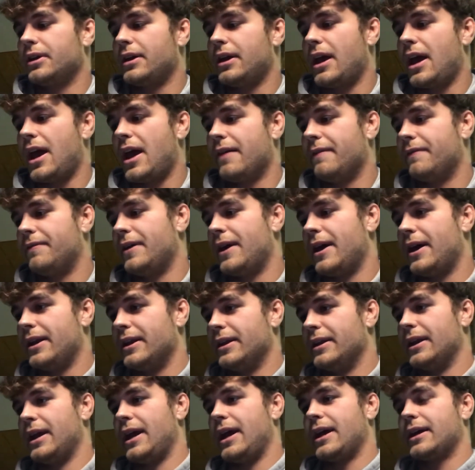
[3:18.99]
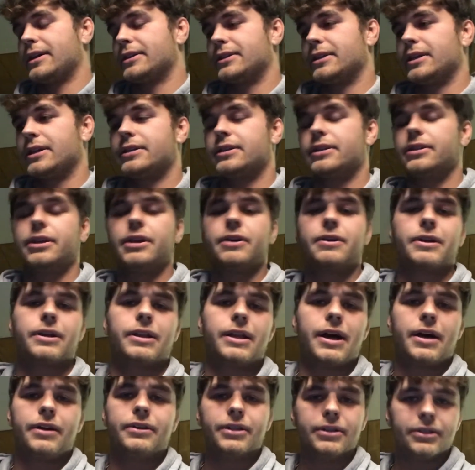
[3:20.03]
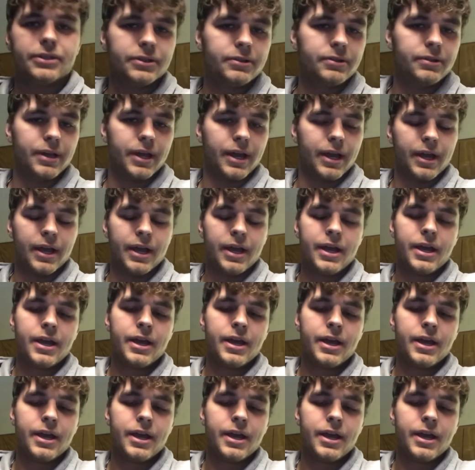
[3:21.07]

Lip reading: have that in access, they are allowed to do that.